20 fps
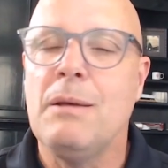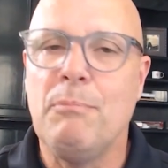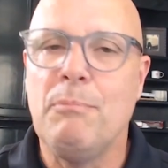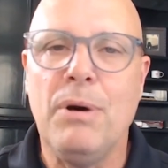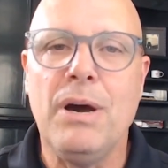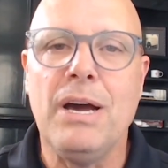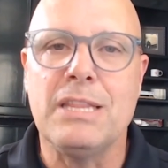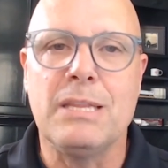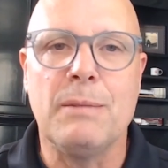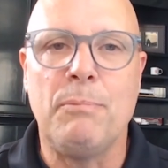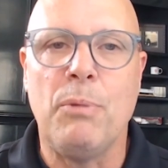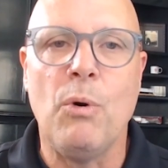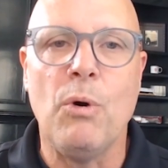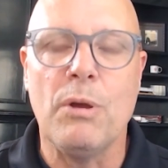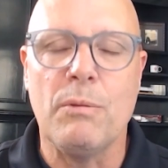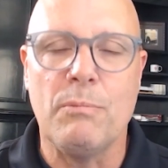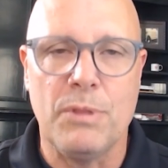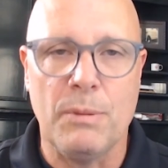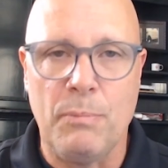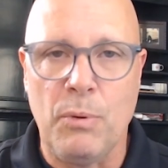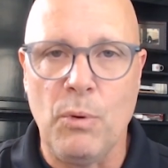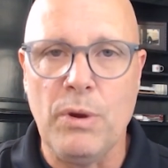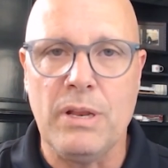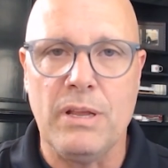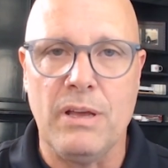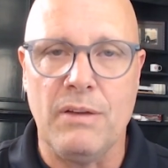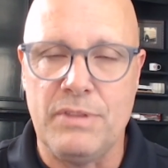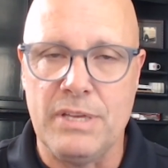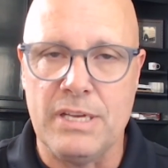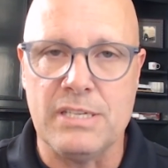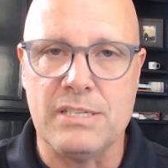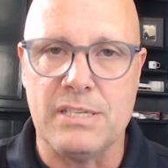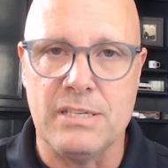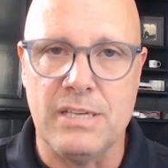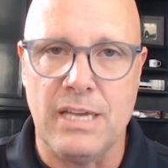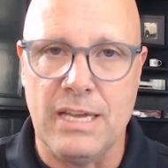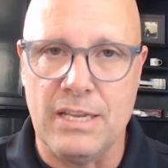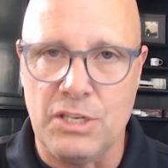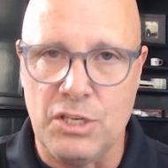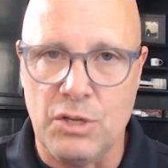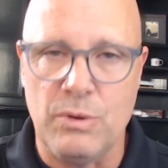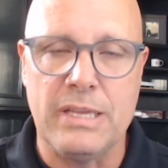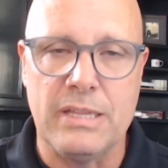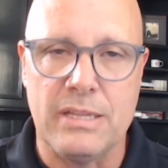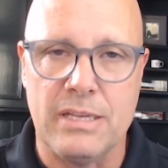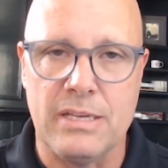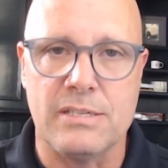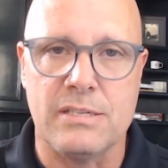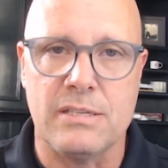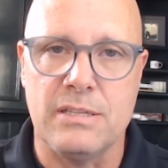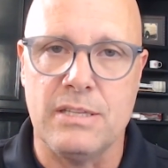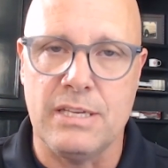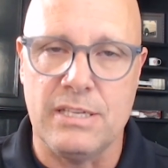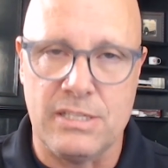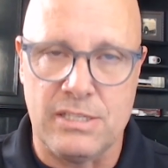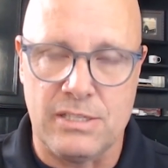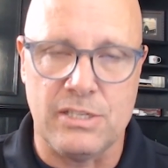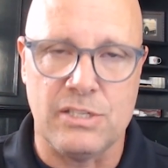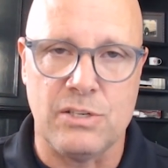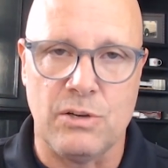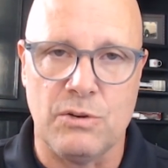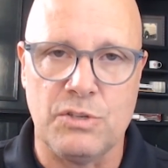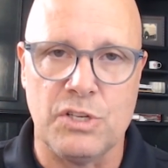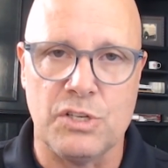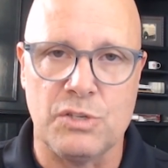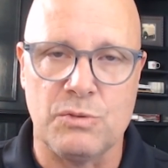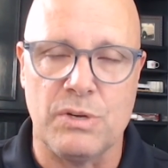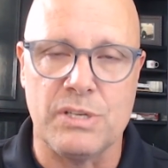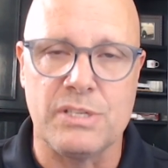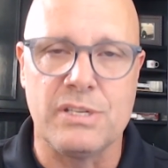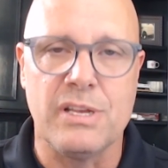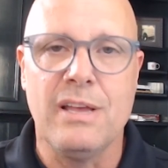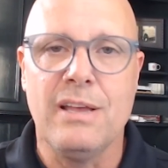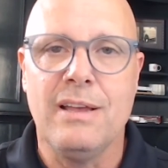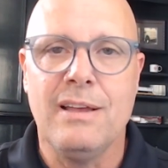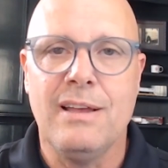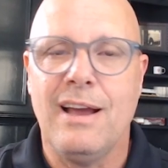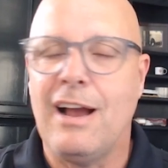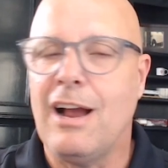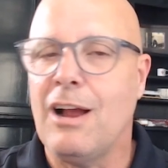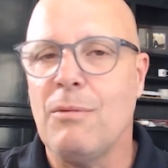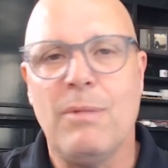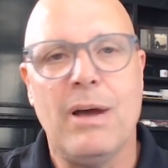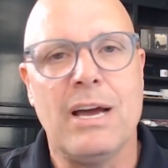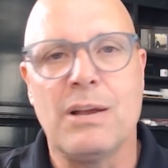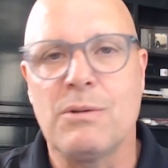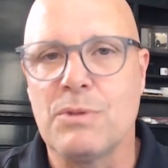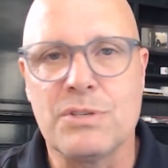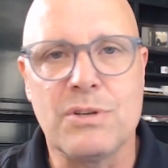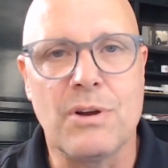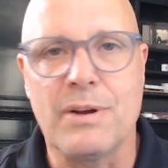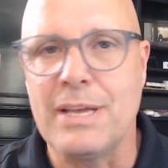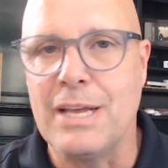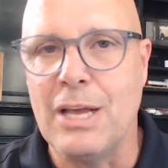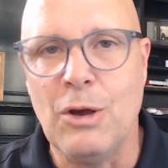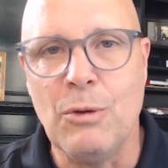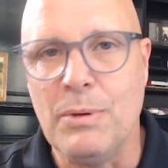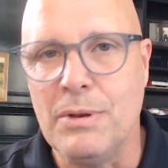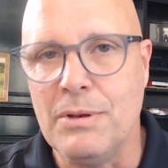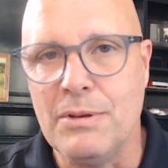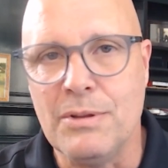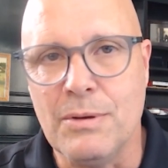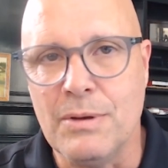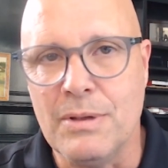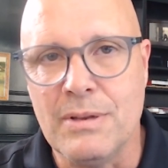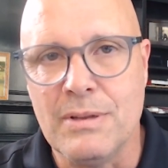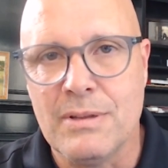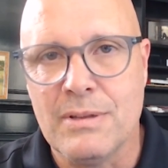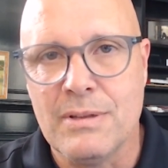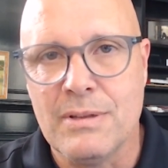But the point of this in doing these searches was our mind was already open to it.